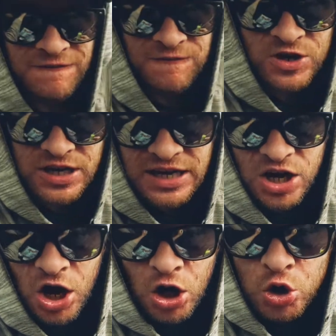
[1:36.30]
freaking
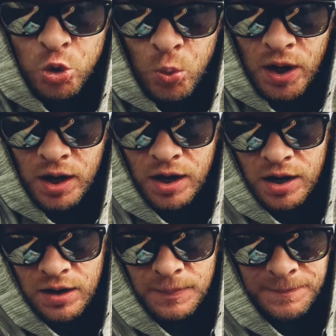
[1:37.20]

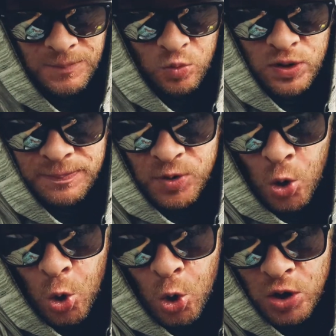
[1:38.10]
underwear ripped a
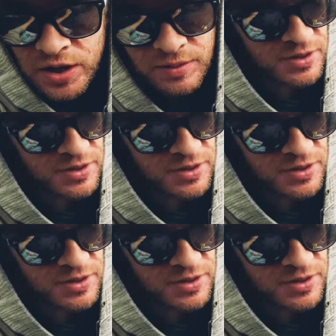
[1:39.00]
hole in it